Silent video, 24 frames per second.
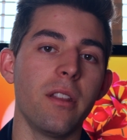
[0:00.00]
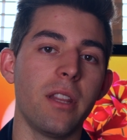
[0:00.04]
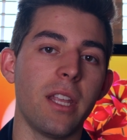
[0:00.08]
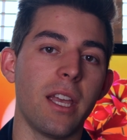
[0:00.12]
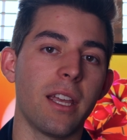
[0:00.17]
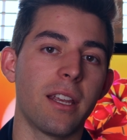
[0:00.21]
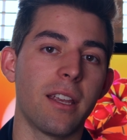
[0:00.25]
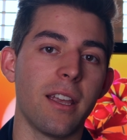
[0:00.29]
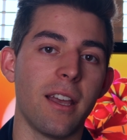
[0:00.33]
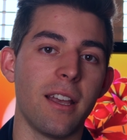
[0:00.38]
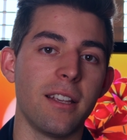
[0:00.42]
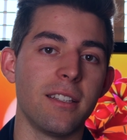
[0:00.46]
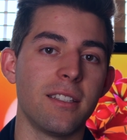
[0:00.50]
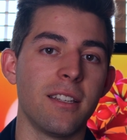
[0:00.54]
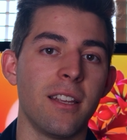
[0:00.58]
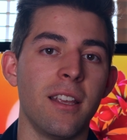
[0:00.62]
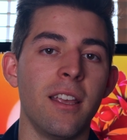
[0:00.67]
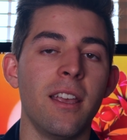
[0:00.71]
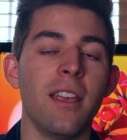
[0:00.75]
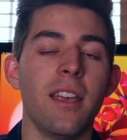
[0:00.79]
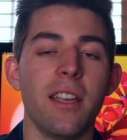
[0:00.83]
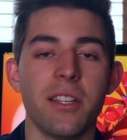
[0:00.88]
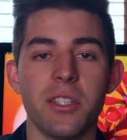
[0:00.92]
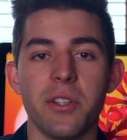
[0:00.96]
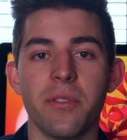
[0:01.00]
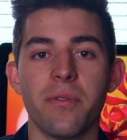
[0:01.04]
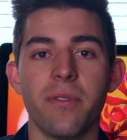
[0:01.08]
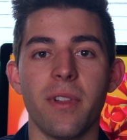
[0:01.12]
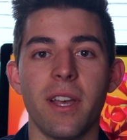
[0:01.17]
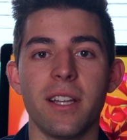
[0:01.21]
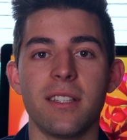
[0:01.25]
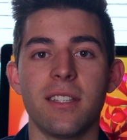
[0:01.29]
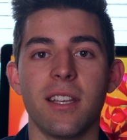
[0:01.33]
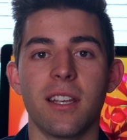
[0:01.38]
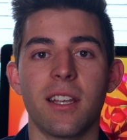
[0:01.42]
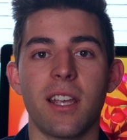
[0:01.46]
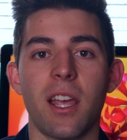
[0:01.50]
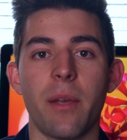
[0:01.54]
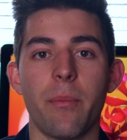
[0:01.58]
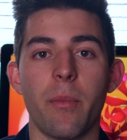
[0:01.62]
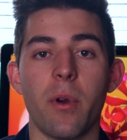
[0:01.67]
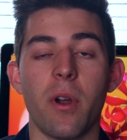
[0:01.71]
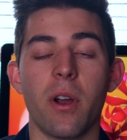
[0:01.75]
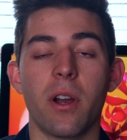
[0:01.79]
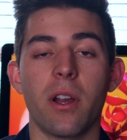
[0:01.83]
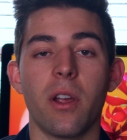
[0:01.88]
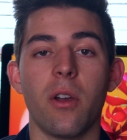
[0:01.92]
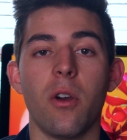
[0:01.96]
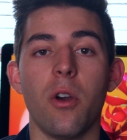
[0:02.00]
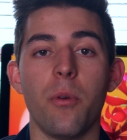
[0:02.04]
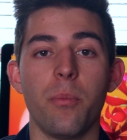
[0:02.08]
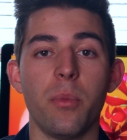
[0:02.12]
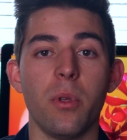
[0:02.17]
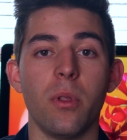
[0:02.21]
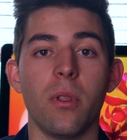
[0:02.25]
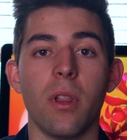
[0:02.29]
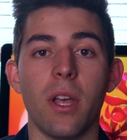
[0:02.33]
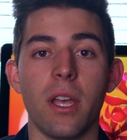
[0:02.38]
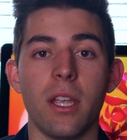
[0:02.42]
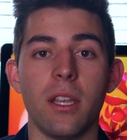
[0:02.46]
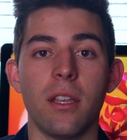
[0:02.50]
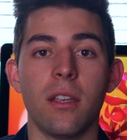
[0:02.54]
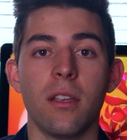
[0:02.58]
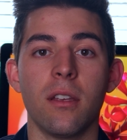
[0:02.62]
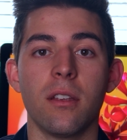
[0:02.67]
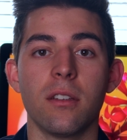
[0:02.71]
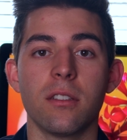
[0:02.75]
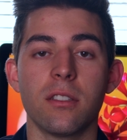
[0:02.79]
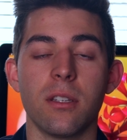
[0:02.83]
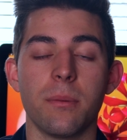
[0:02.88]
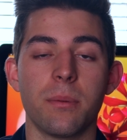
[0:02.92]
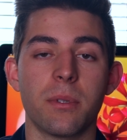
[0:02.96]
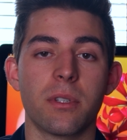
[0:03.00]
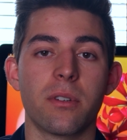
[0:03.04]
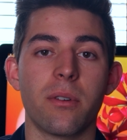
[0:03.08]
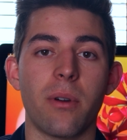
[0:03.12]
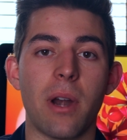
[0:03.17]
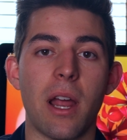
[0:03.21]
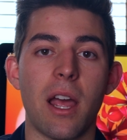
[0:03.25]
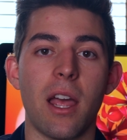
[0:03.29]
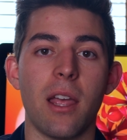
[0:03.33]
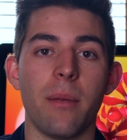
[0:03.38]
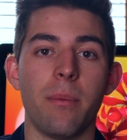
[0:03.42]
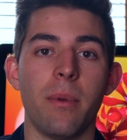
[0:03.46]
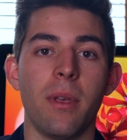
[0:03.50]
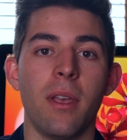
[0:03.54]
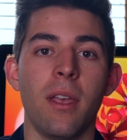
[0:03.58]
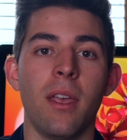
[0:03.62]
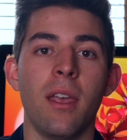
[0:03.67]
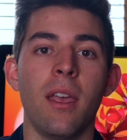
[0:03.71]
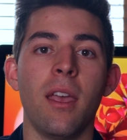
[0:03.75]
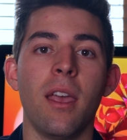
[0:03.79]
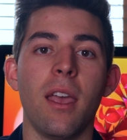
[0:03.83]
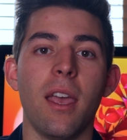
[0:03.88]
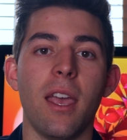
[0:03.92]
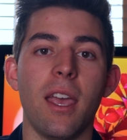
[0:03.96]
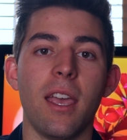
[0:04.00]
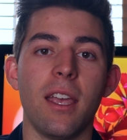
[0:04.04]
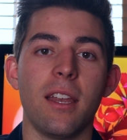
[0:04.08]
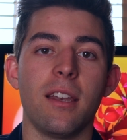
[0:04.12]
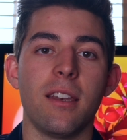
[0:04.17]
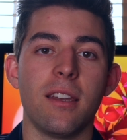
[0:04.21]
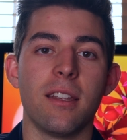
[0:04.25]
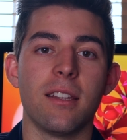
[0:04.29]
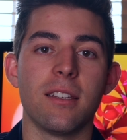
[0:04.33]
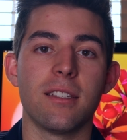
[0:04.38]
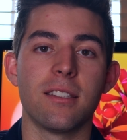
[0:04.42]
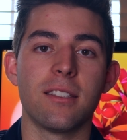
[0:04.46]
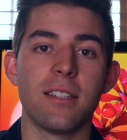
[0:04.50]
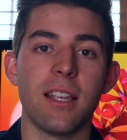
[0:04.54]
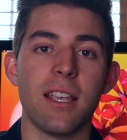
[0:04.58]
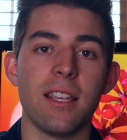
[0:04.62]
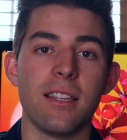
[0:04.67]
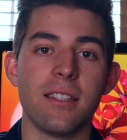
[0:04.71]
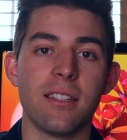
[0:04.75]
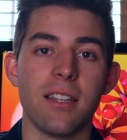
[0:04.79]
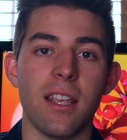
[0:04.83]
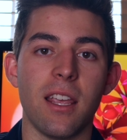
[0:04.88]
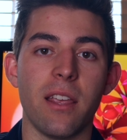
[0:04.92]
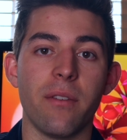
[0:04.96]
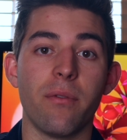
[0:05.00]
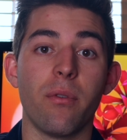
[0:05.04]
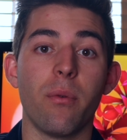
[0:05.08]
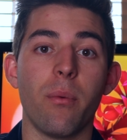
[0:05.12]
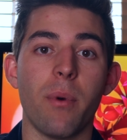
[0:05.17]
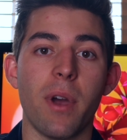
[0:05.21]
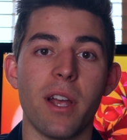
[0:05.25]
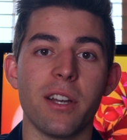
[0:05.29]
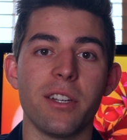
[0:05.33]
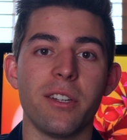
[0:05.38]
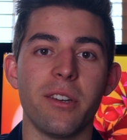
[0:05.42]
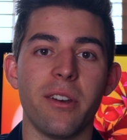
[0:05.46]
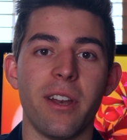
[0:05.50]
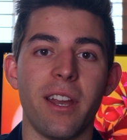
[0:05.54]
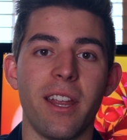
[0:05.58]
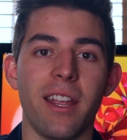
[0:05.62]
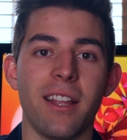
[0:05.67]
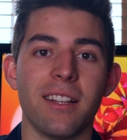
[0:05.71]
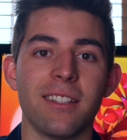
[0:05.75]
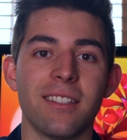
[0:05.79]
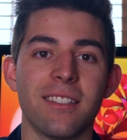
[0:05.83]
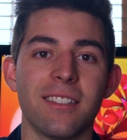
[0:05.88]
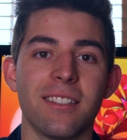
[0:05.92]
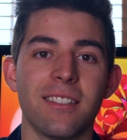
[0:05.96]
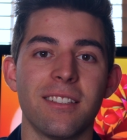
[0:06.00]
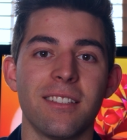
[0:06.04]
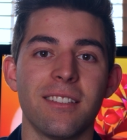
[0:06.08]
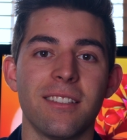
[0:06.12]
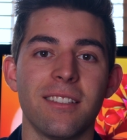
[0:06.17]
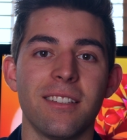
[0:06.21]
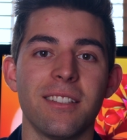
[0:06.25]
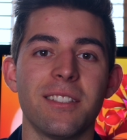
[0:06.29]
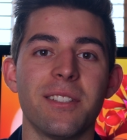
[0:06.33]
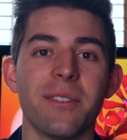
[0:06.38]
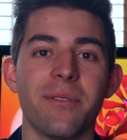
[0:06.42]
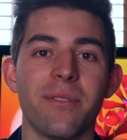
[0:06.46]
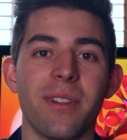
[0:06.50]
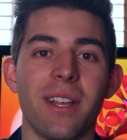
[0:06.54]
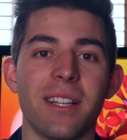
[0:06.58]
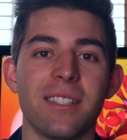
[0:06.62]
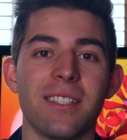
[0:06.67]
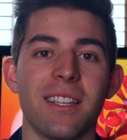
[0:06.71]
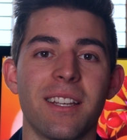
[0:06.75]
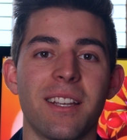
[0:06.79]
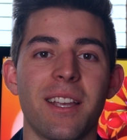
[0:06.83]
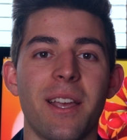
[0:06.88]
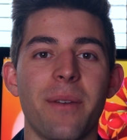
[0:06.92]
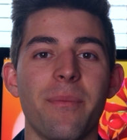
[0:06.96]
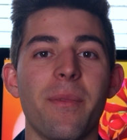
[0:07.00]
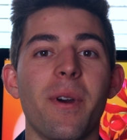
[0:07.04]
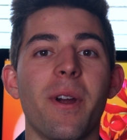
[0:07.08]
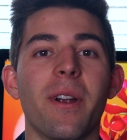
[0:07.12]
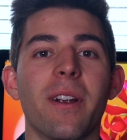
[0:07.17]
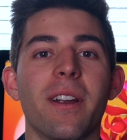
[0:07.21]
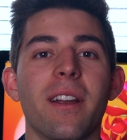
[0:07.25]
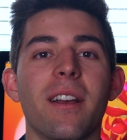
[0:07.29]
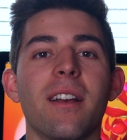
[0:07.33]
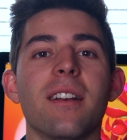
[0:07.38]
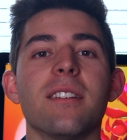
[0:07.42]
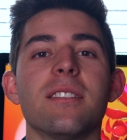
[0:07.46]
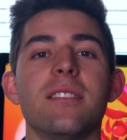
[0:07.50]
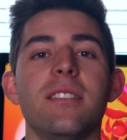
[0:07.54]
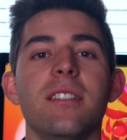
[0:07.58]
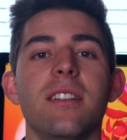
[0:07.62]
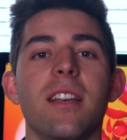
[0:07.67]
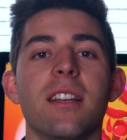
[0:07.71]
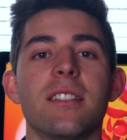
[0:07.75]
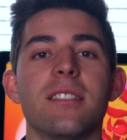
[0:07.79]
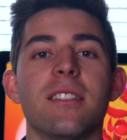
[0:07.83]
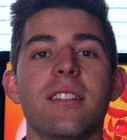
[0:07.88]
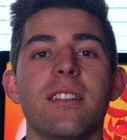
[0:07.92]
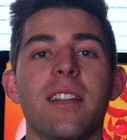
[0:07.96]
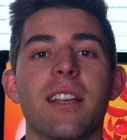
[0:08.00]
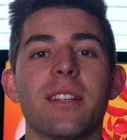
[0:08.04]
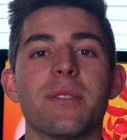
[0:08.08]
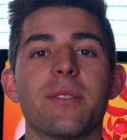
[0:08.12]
than that, guys, it's your Flight Tech Guy Mark. I hope you like, subscribe, and stay safe, wash your hands. It's your Flight Tech Guy Mark. I'll see you guys in the